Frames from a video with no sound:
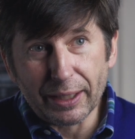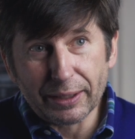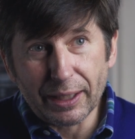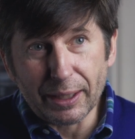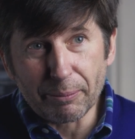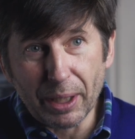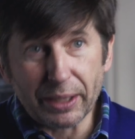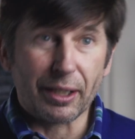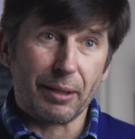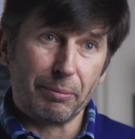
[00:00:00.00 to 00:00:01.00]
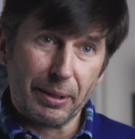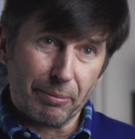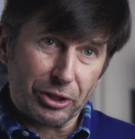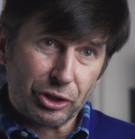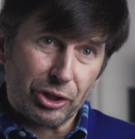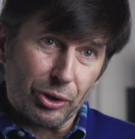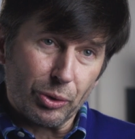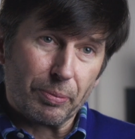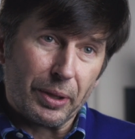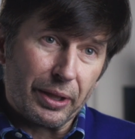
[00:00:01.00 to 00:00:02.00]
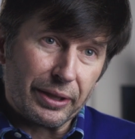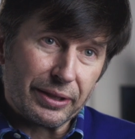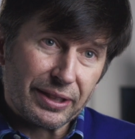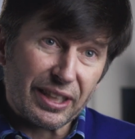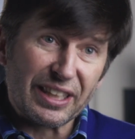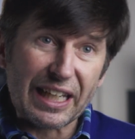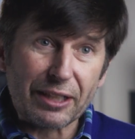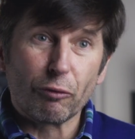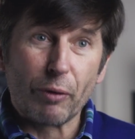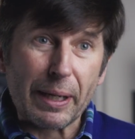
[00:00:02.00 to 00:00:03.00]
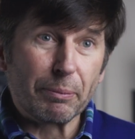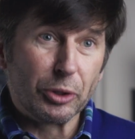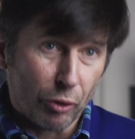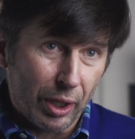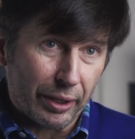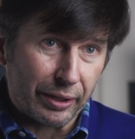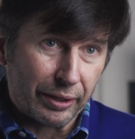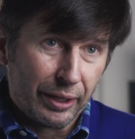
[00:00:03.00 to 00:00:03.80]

that name might not mean much to you, but it's the date rape drug.